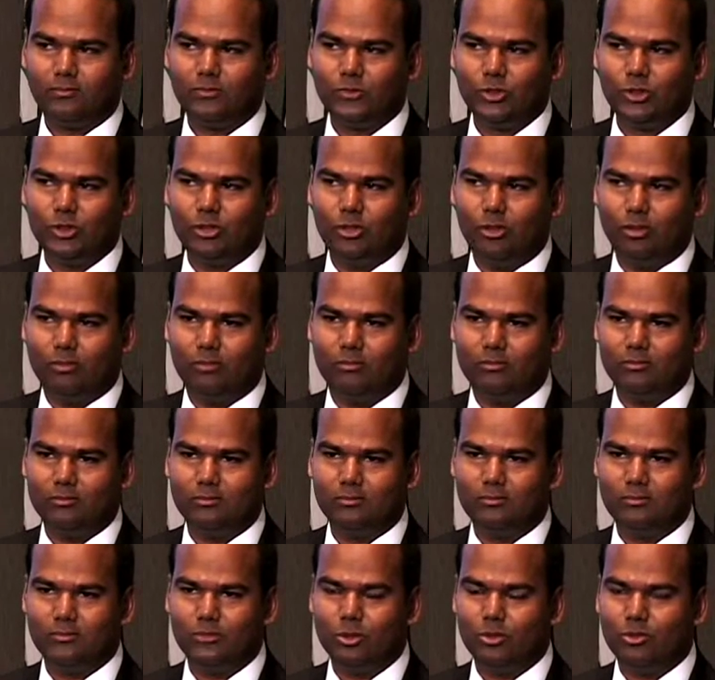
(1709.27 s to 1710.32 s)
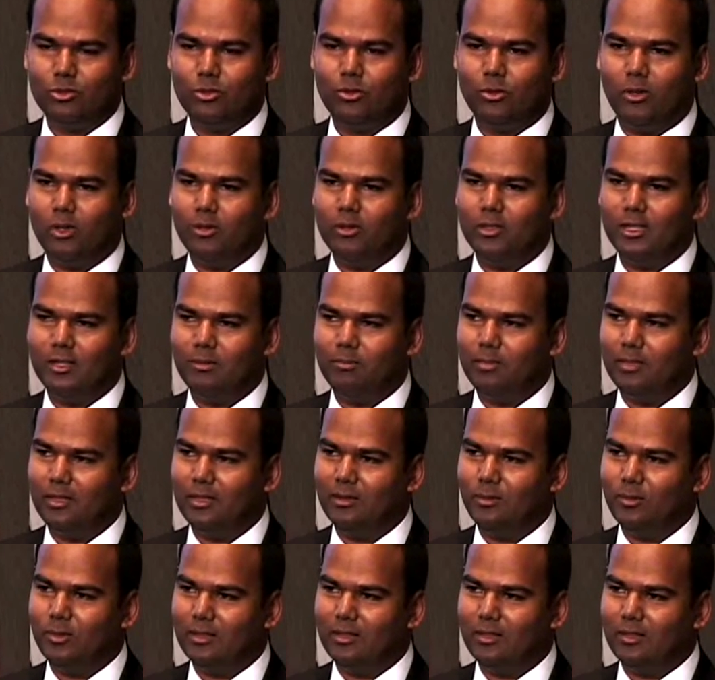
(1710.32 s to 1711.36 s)
So don't swallow that
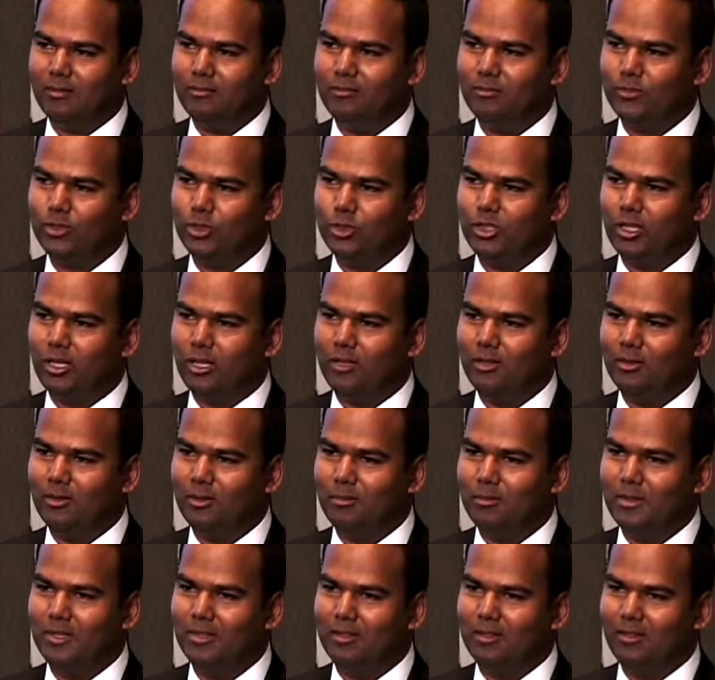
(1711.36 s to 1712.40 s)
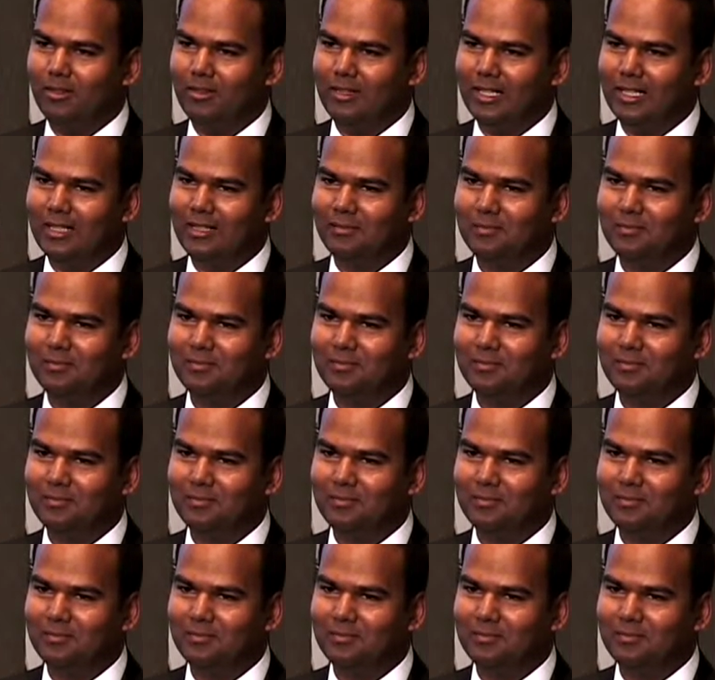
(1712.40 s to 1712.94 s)
pill with a shot or a margarita.